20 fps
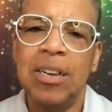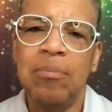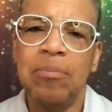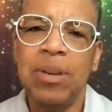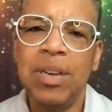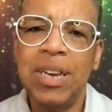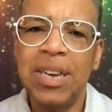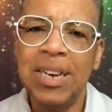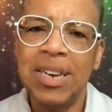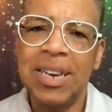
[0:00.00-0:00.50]

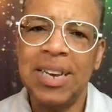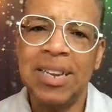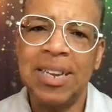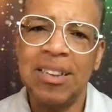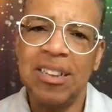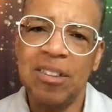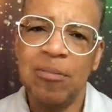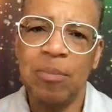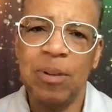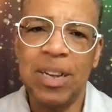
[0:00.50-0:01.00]
being in
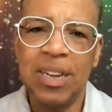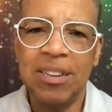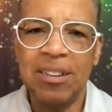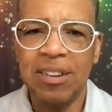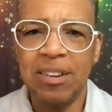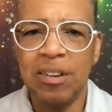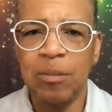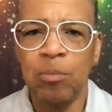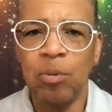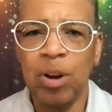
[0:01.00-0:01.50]
this place
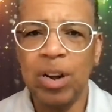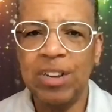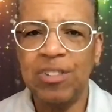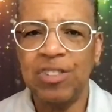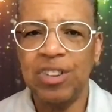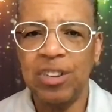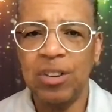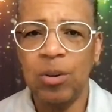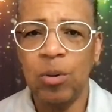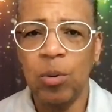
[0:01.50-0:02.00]
of
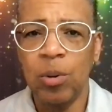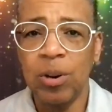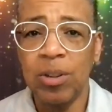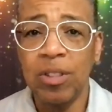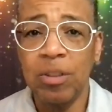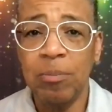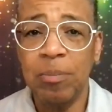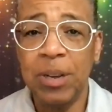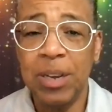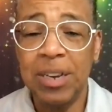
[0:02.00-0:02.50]
depression or
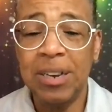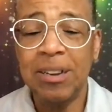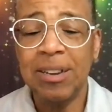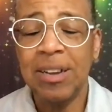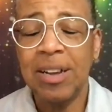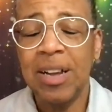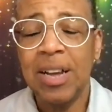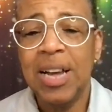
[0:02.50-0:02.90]
the pit,